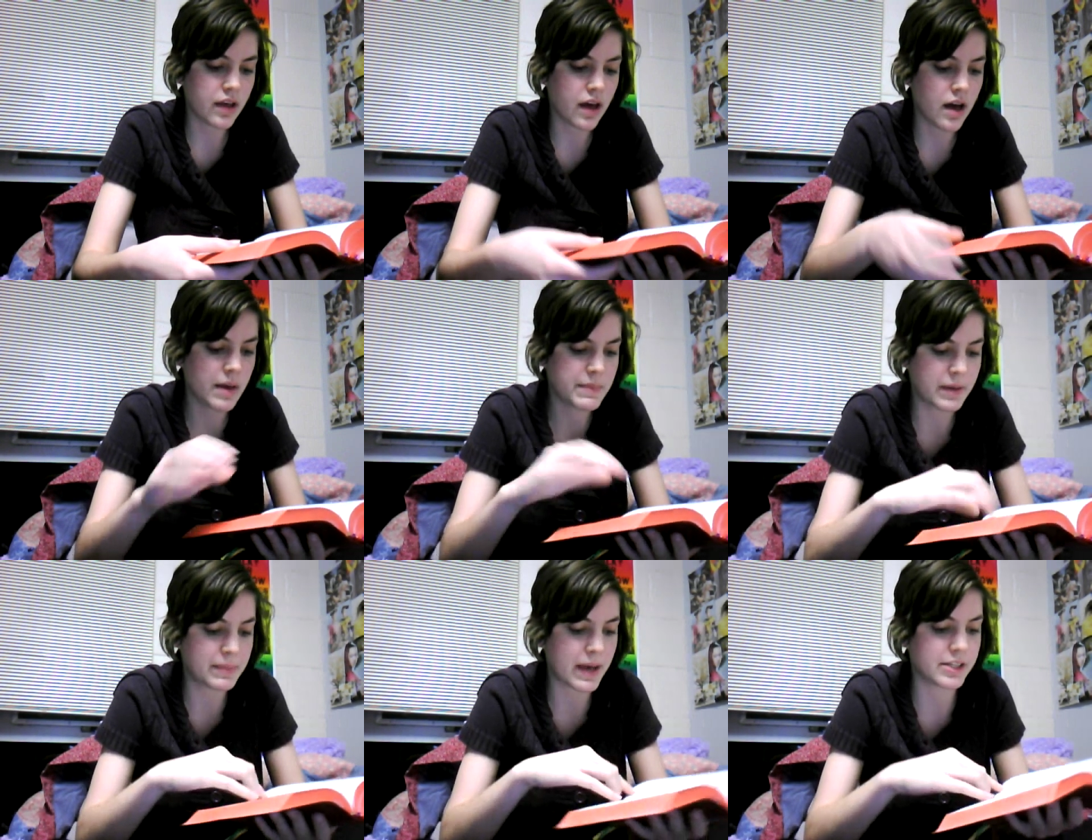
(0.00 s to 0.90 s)
On
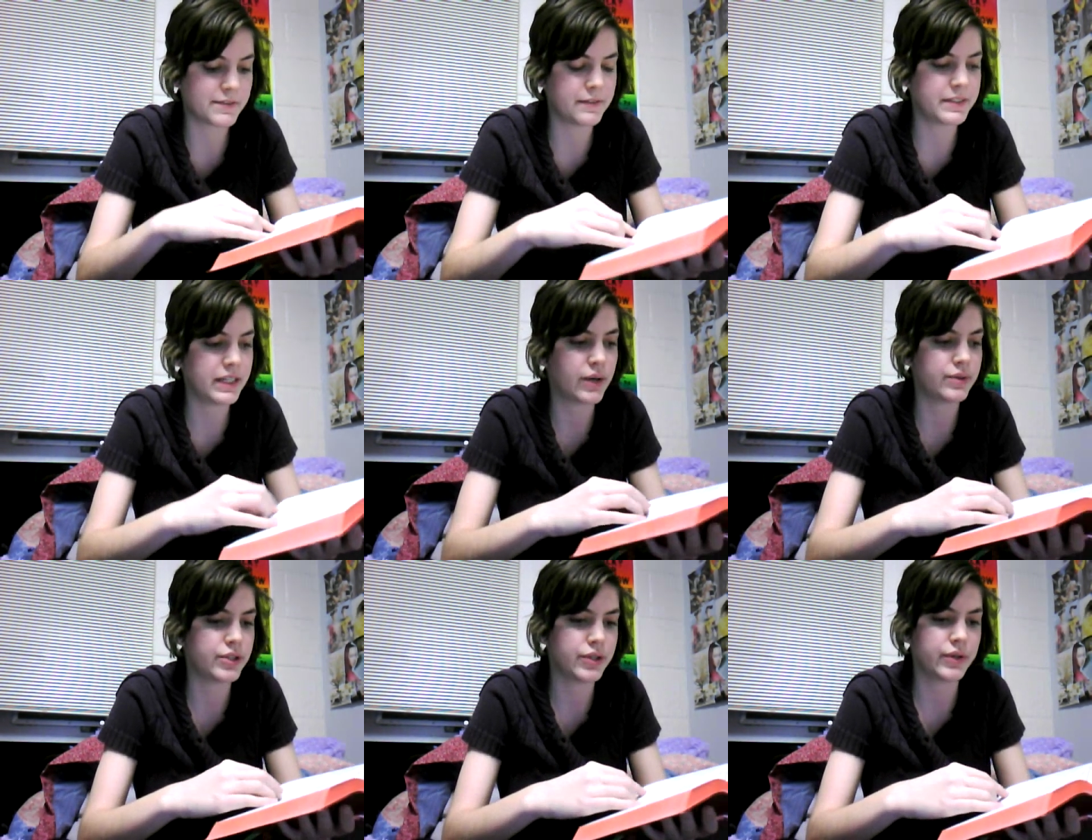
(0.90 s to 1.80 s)
page
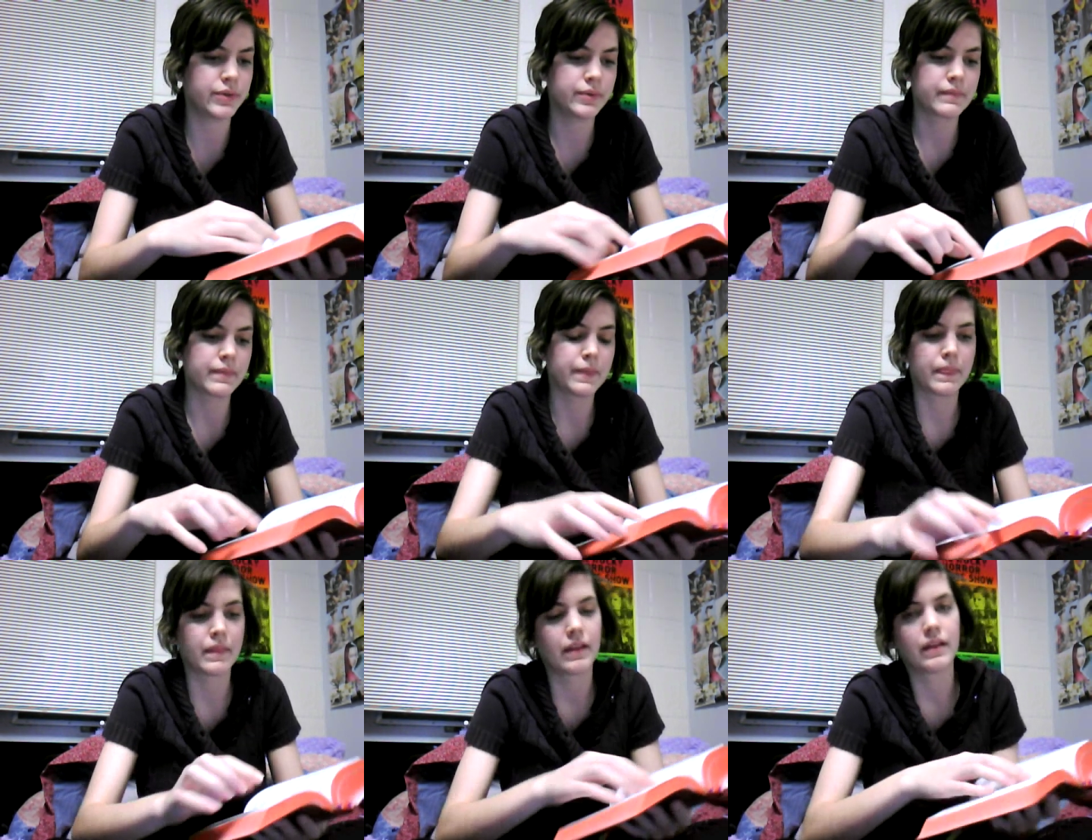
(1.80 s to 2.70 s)
1502,
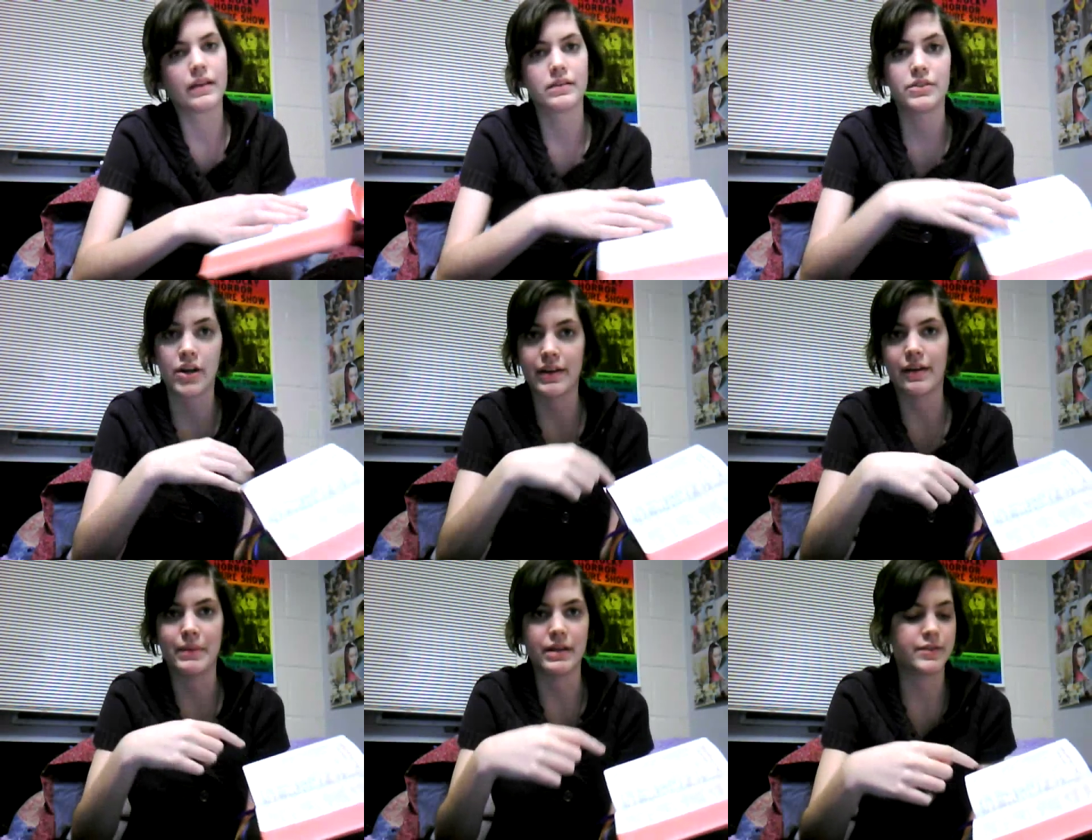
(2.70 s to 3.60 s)
starting on page